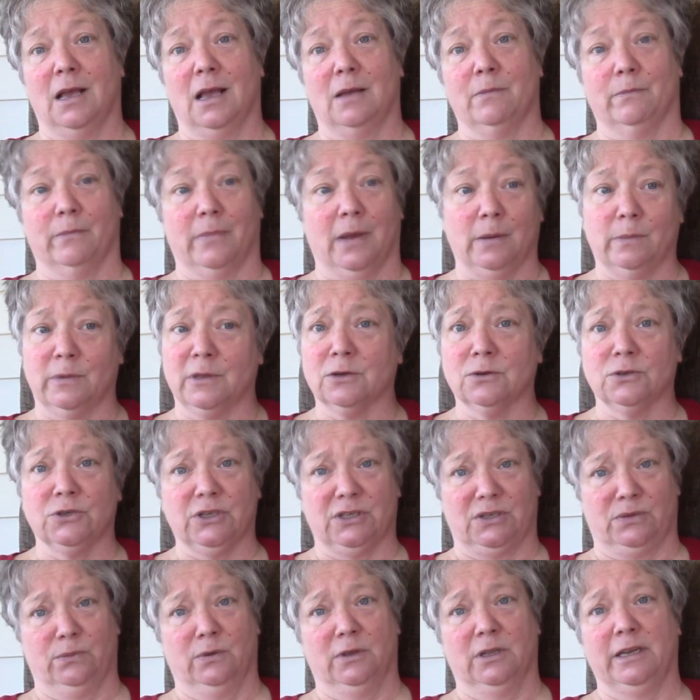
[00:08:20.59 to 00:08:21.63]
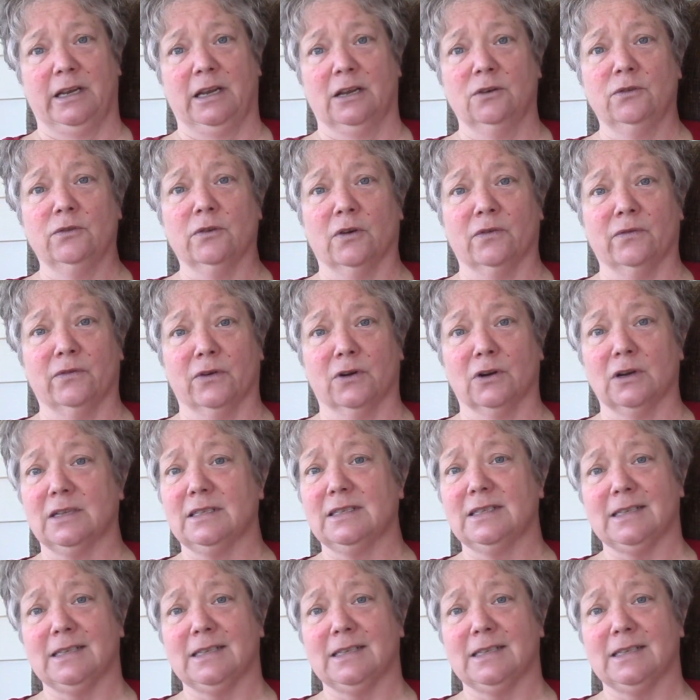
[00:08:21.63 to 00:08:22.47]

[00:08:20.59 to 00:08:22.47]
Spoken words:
Maybe they're just really introverted.